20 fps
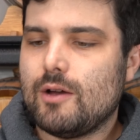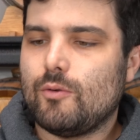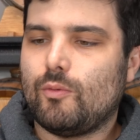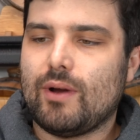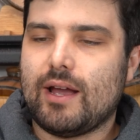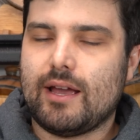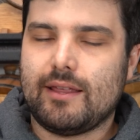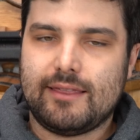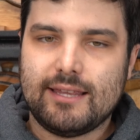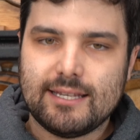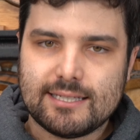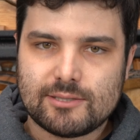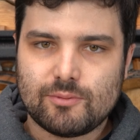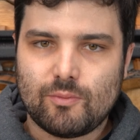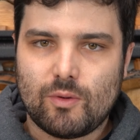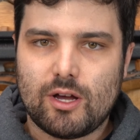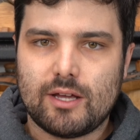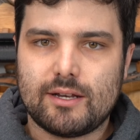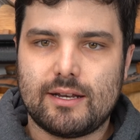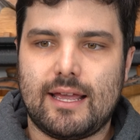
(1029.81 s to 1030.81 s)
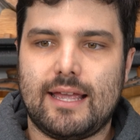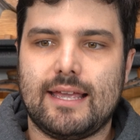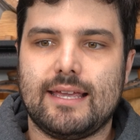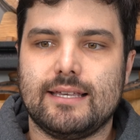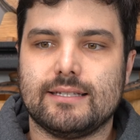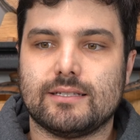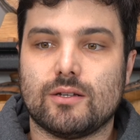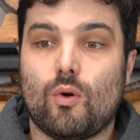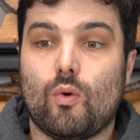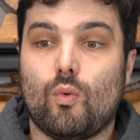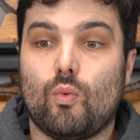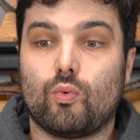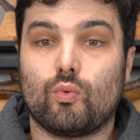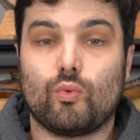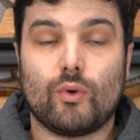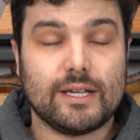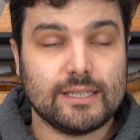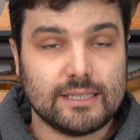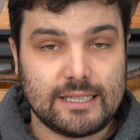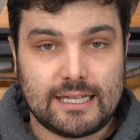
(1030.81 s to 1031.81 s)
Where this one is
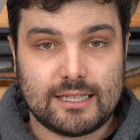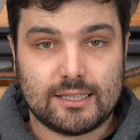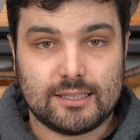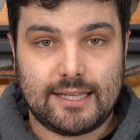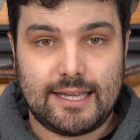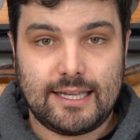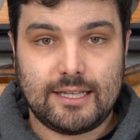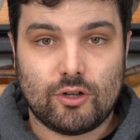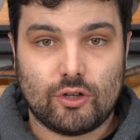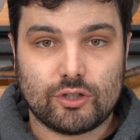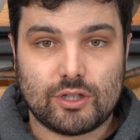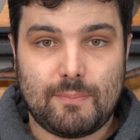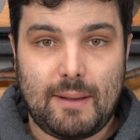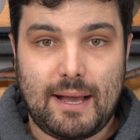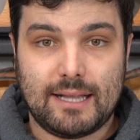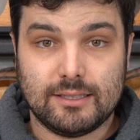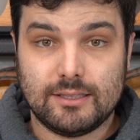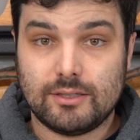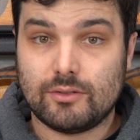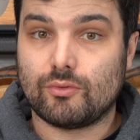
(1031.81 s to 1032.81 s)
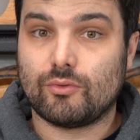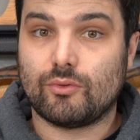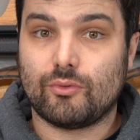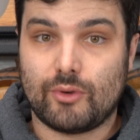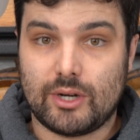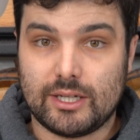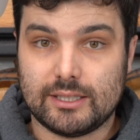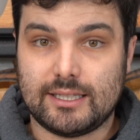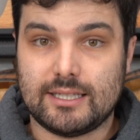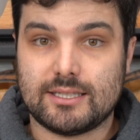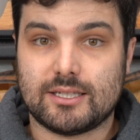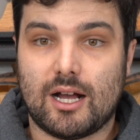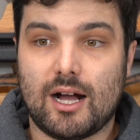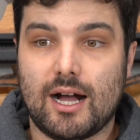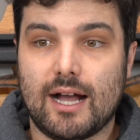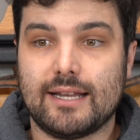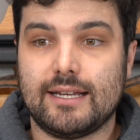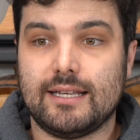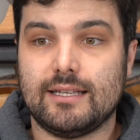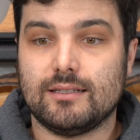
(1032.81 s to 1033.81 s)
really clean on the palate, really
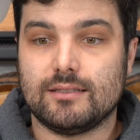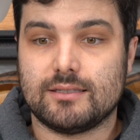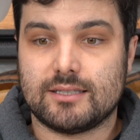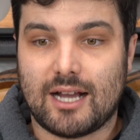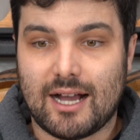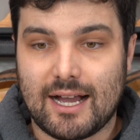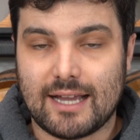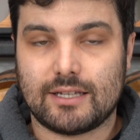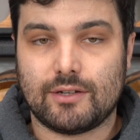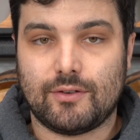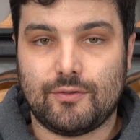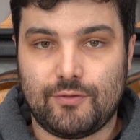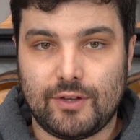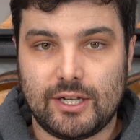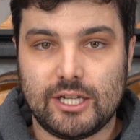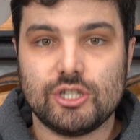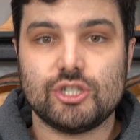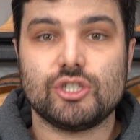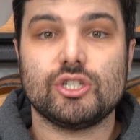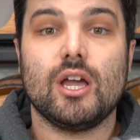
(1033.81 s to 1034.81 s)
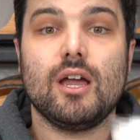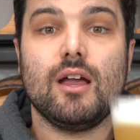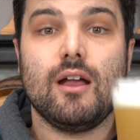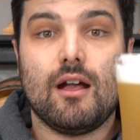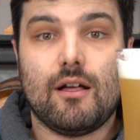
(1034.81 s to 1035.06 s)
tidy, tight finish.